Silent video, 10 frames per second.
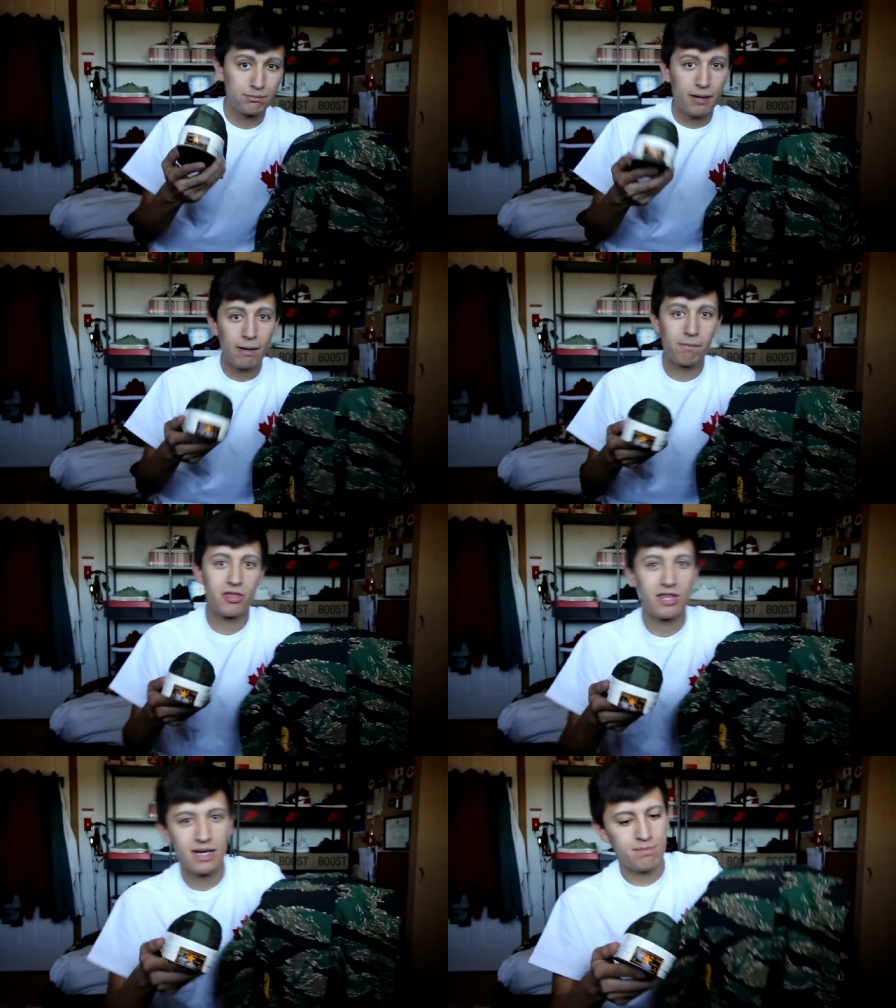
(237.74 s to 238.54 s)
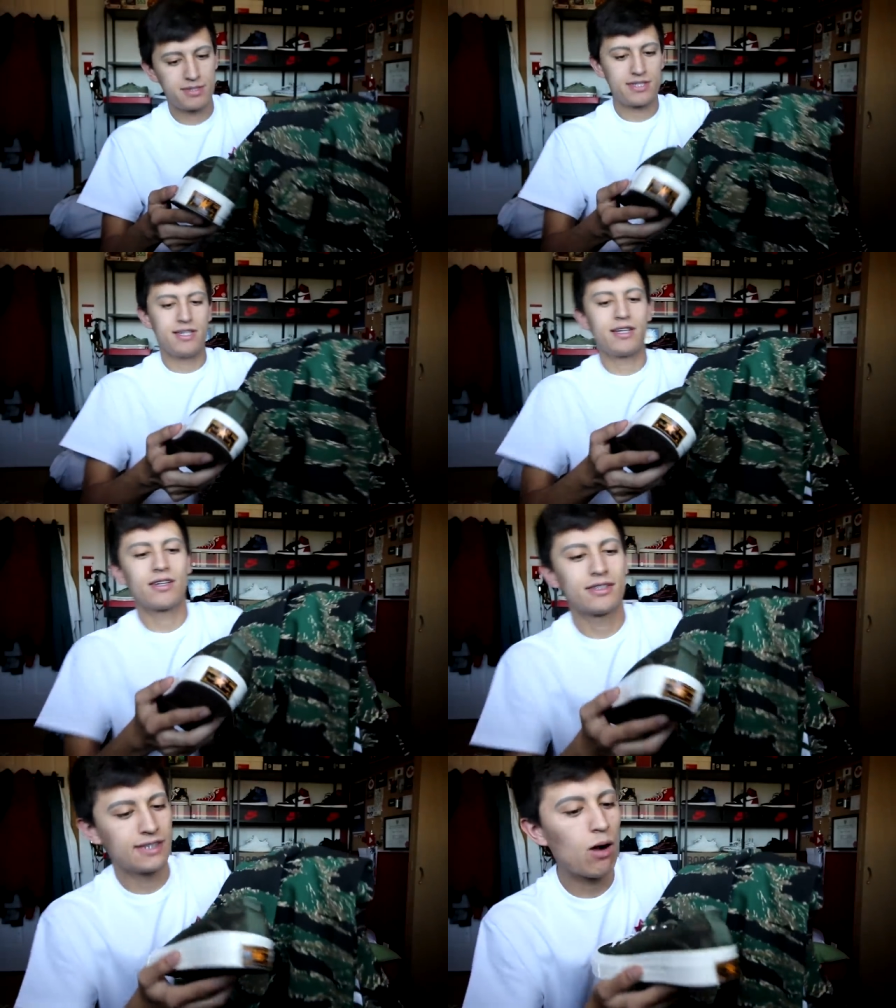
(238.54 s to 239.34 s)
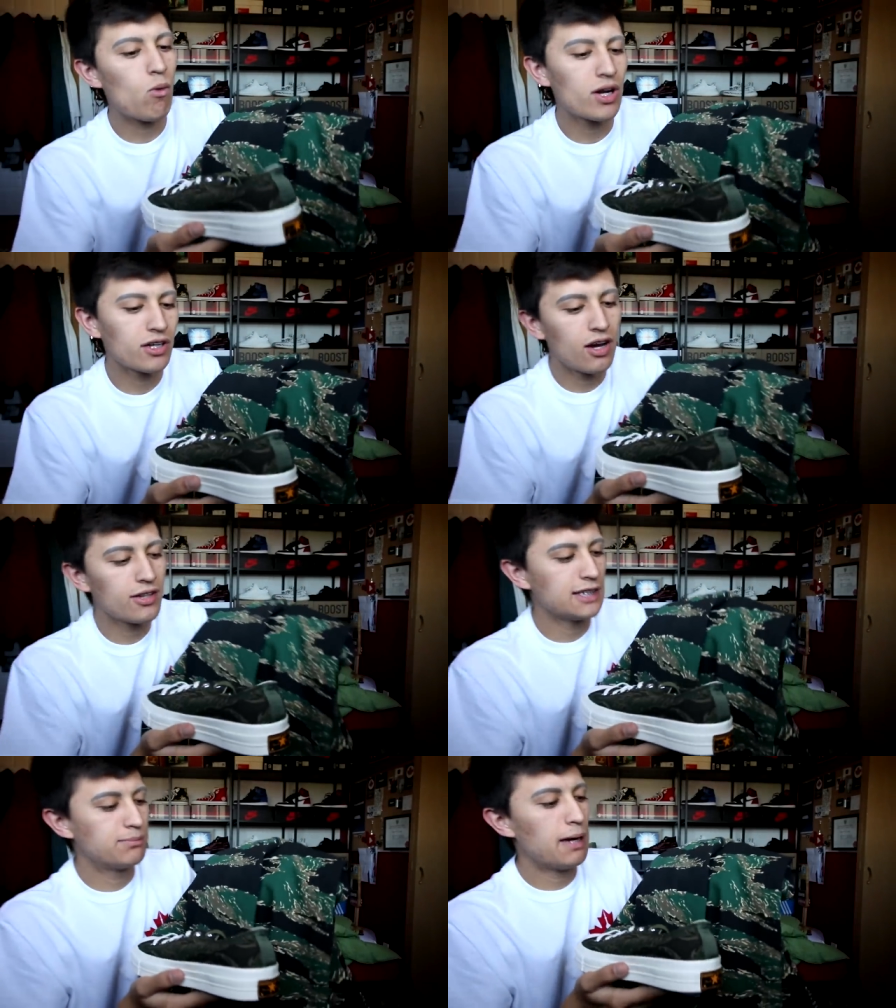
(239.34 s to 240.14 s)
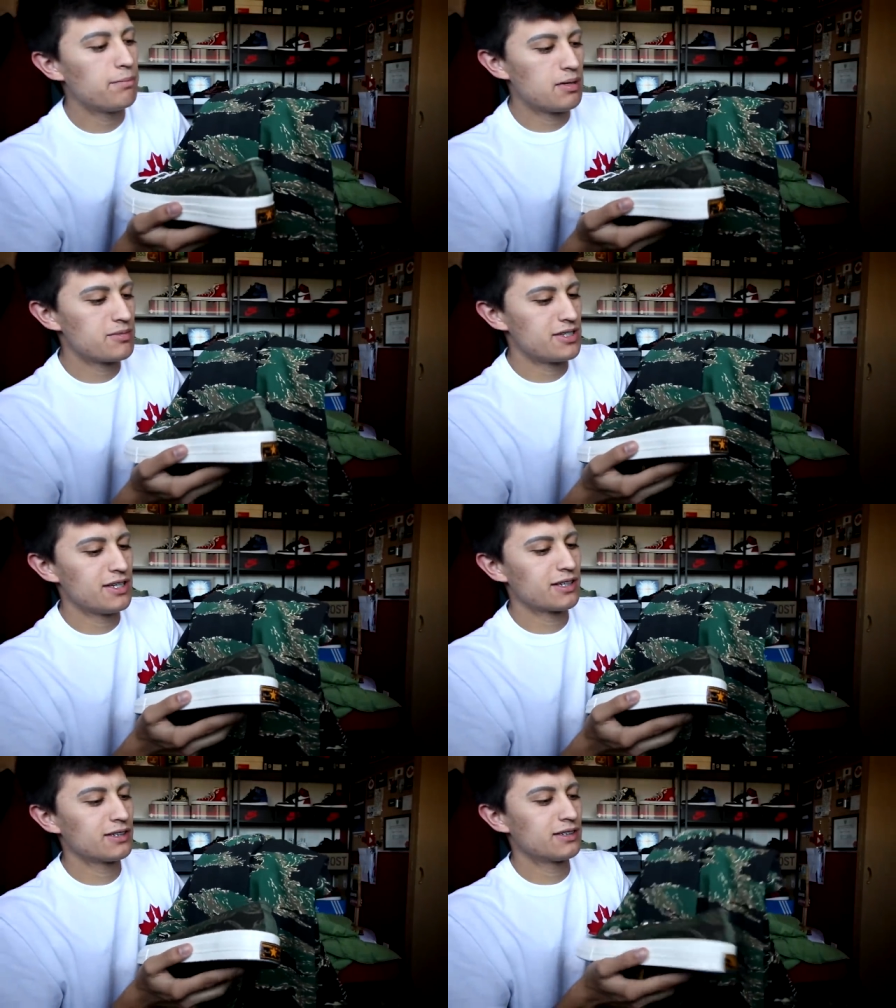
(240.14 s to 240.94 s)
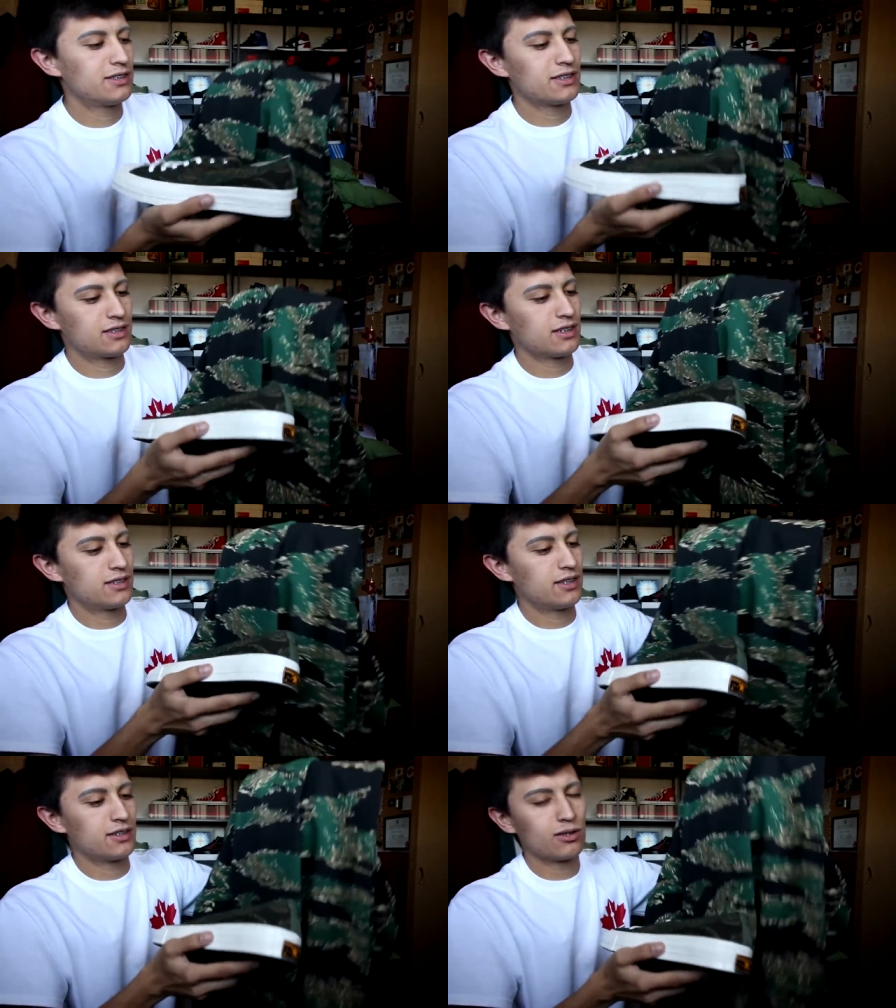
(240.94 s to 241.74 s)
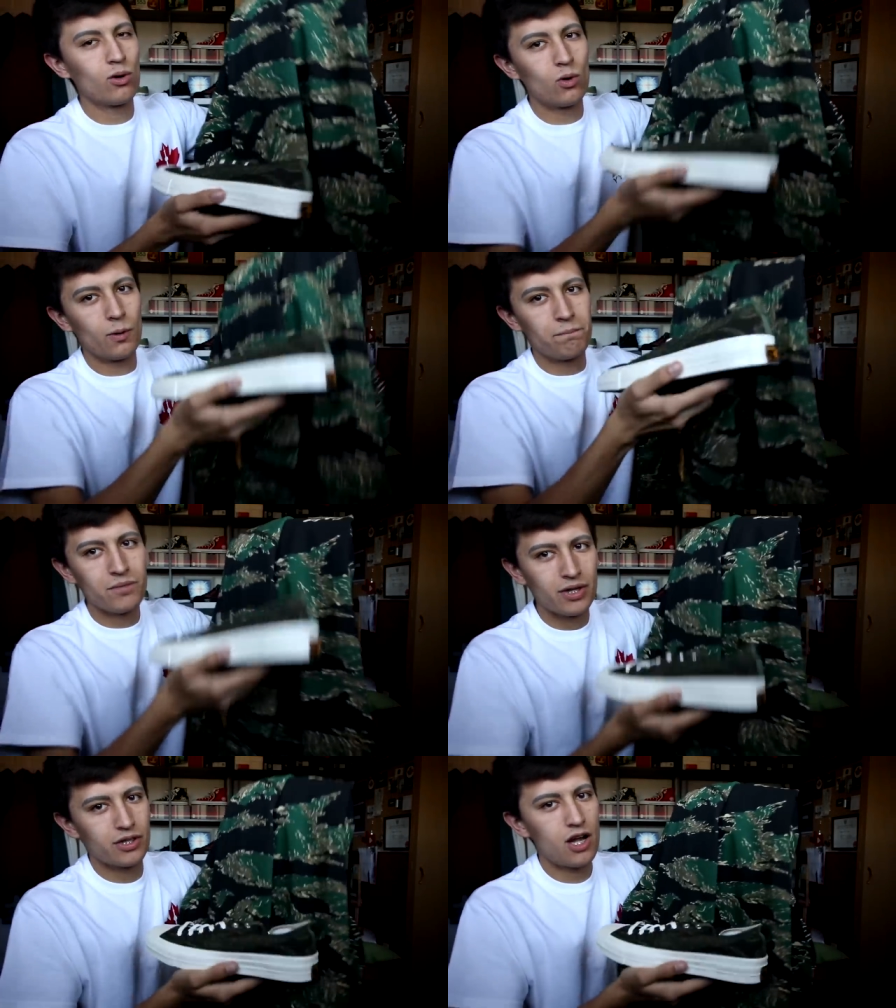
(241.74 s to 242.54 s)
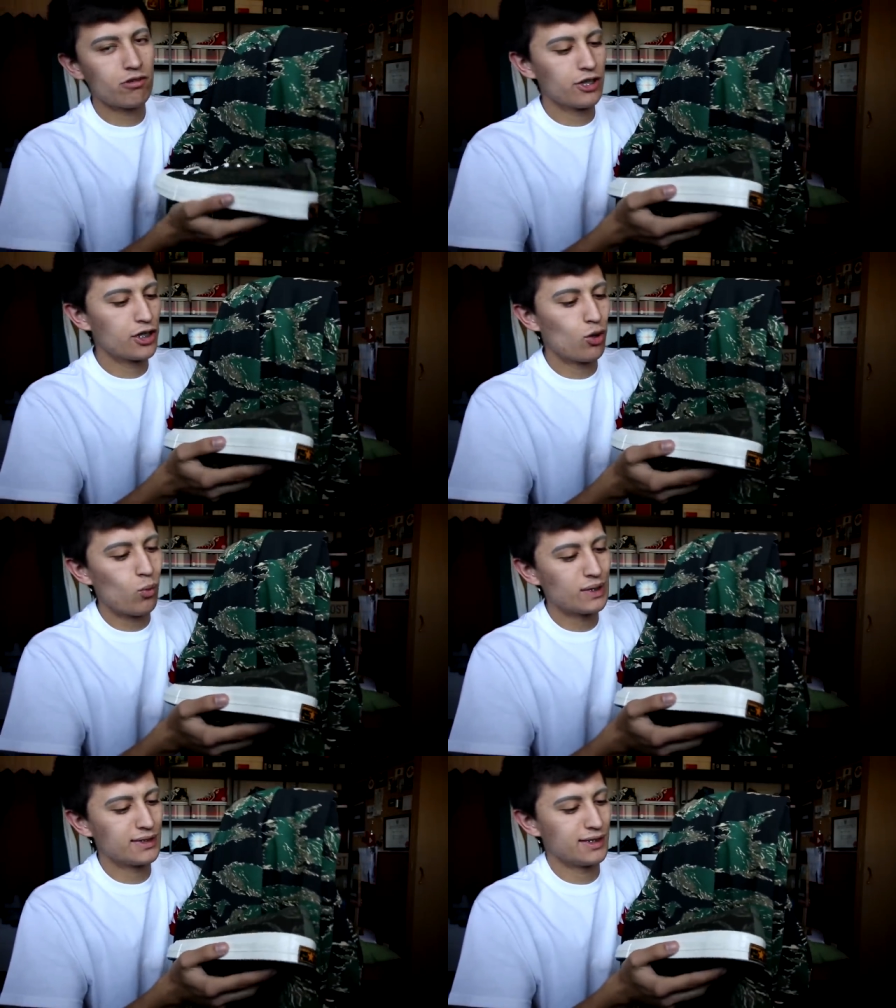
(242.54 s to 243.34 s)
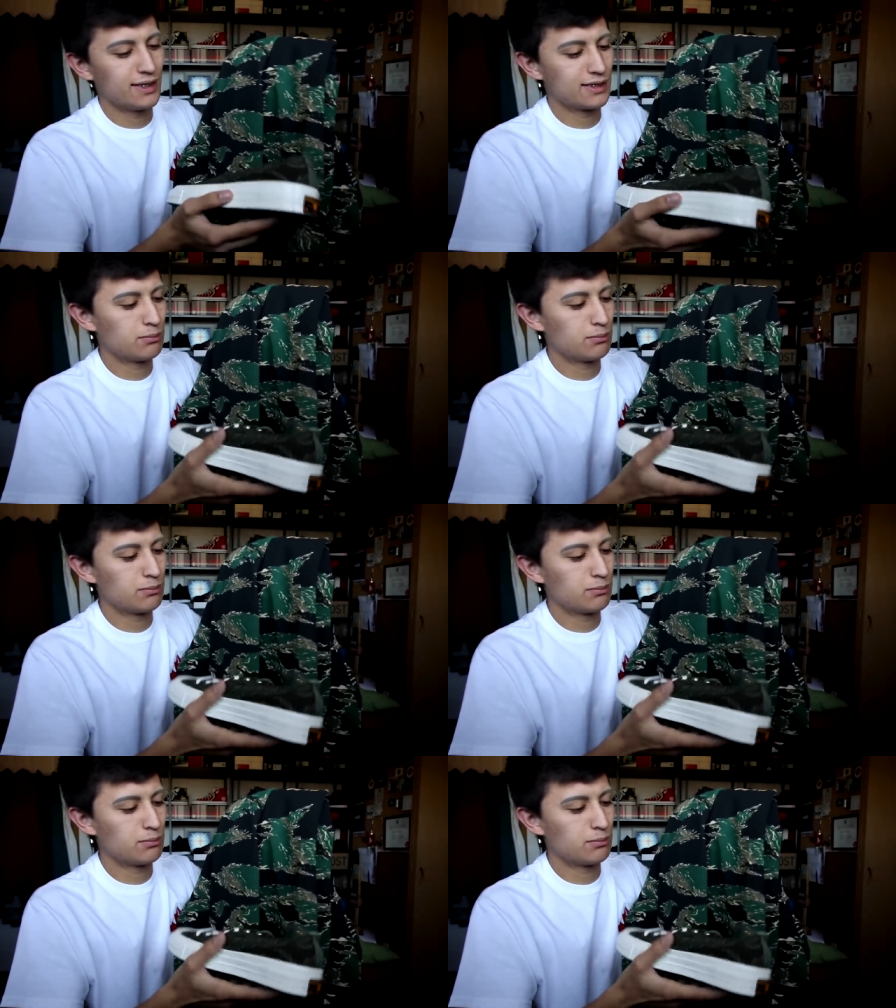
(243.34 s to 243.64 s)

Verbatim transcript: Bape themed sneakers? I want to call these Bape themed sneakers just because of this whole, not really coincidence,